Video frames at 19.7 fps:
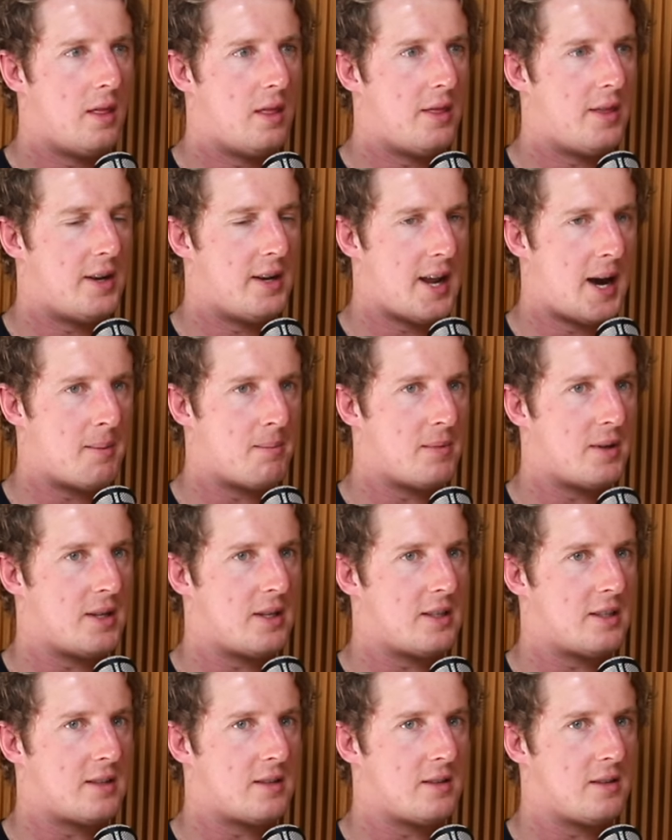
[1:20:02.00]
the
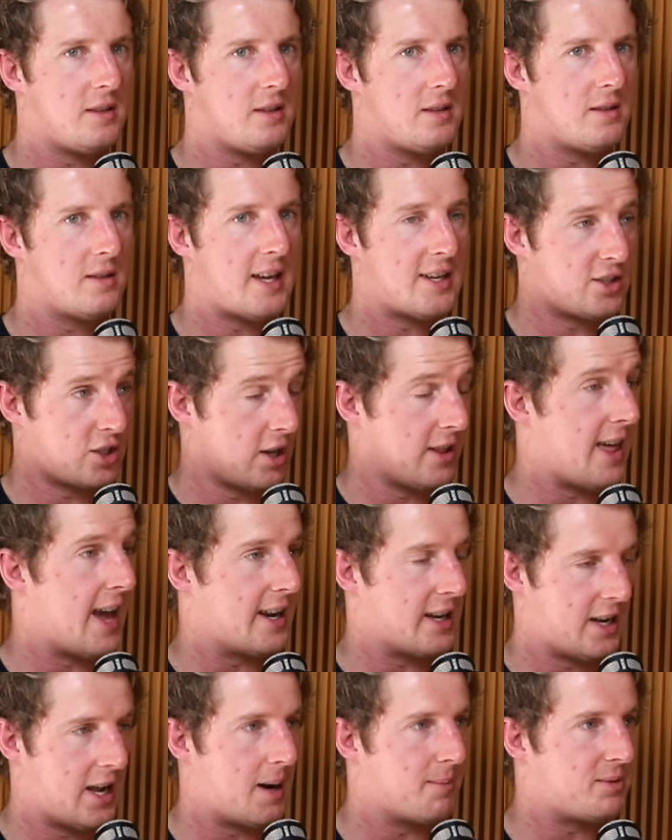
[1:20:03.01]
numbers, they certainly
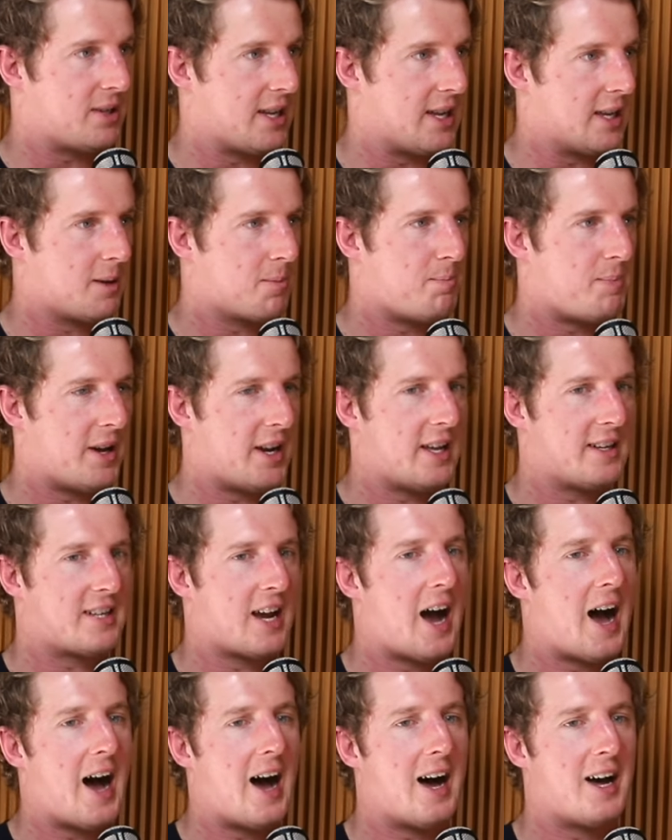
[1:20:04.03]
had an uptick, but it's
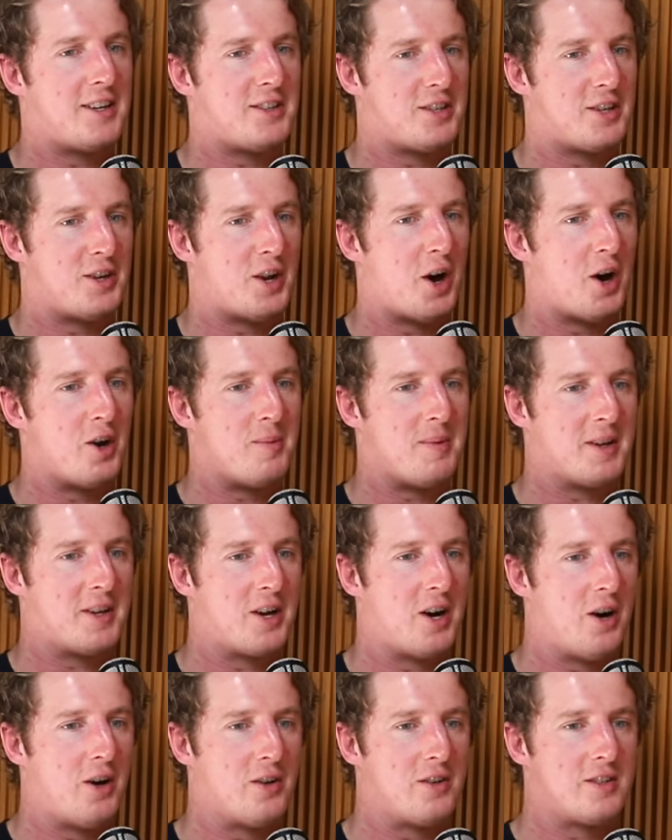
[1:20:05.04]
hard to know
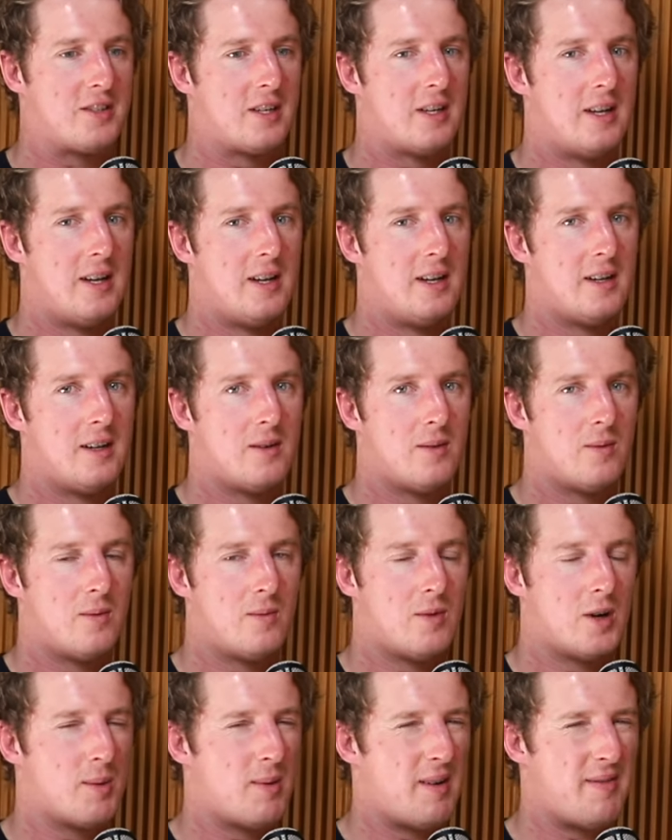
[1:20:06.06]
because
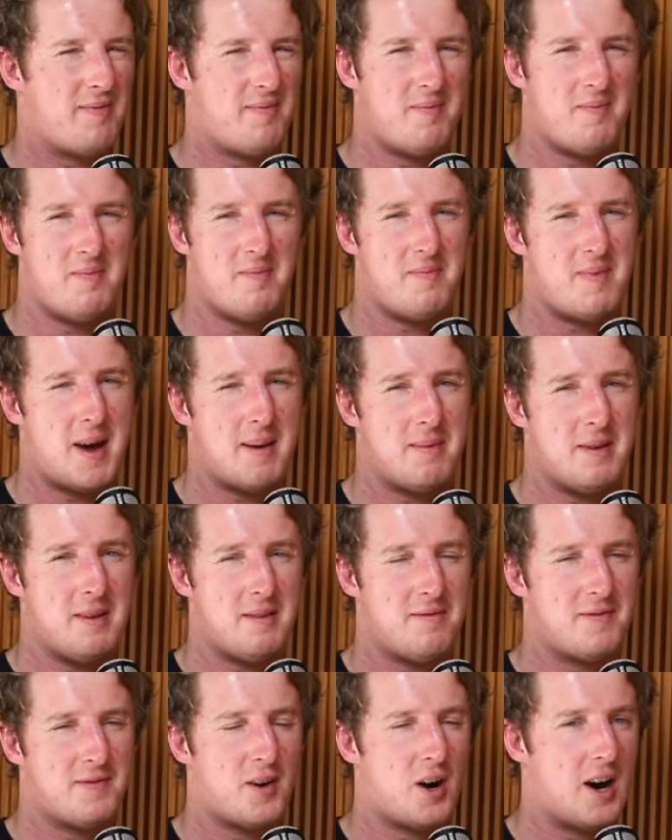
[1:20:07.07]
what am I,
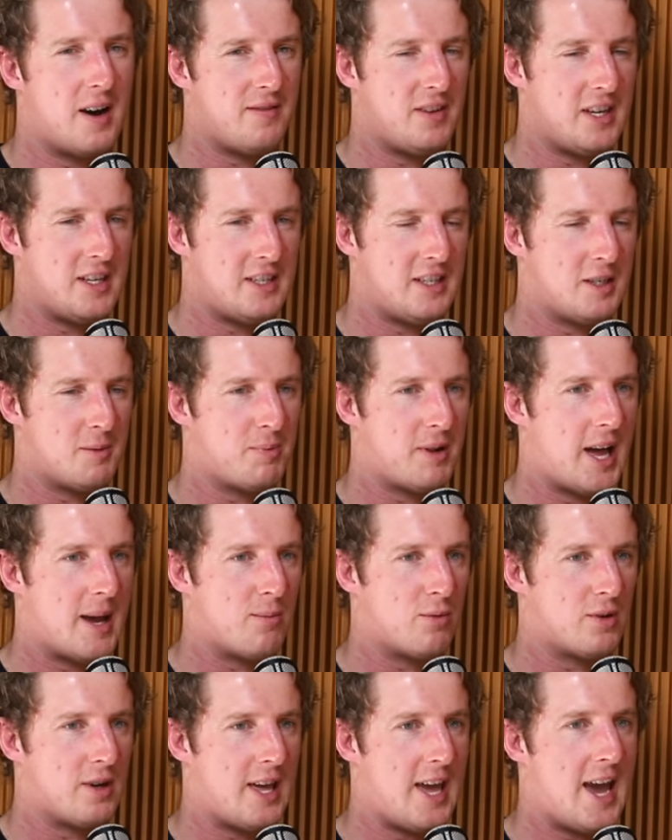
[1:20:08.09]
maybe 5 years into
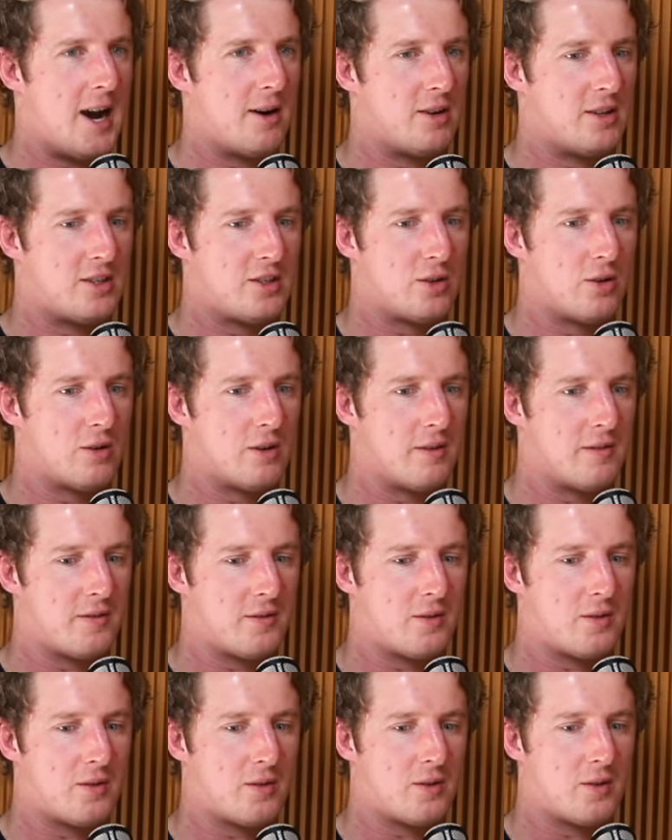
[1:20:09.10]
Playbook now and it's sort of
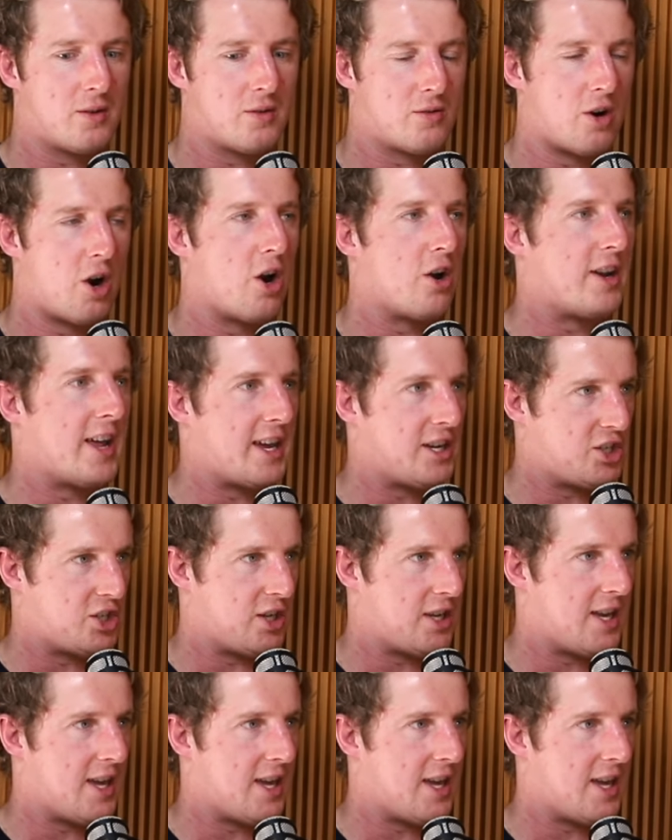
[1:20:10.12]
grown each year.